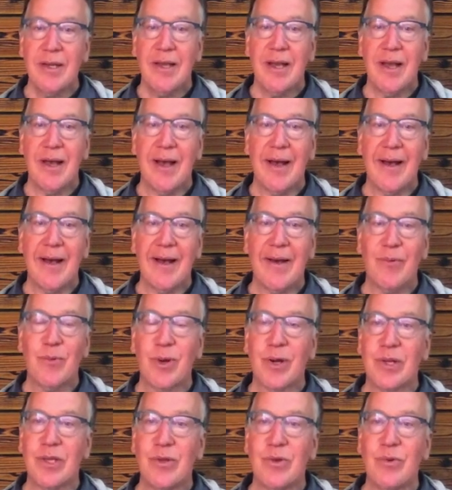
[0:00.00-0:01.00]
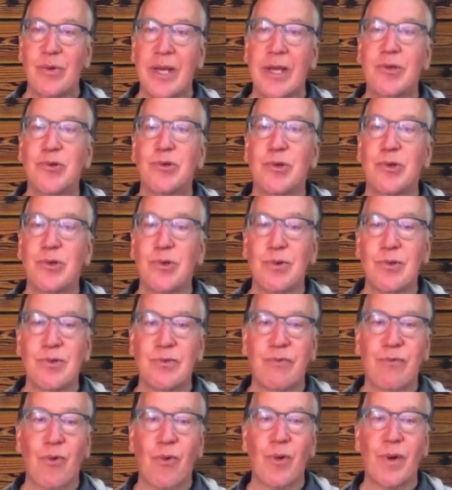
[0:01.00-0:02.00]
Uh, where you introduce
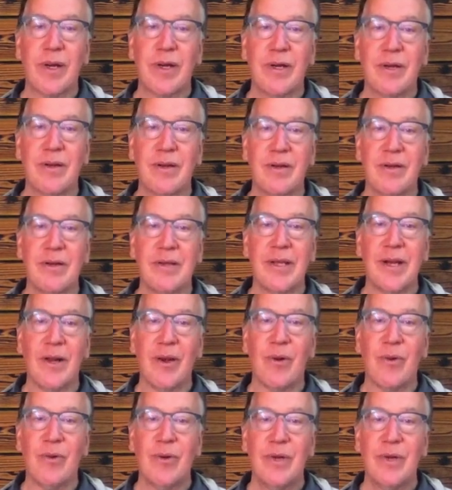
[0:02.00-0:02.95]
foreign, you know,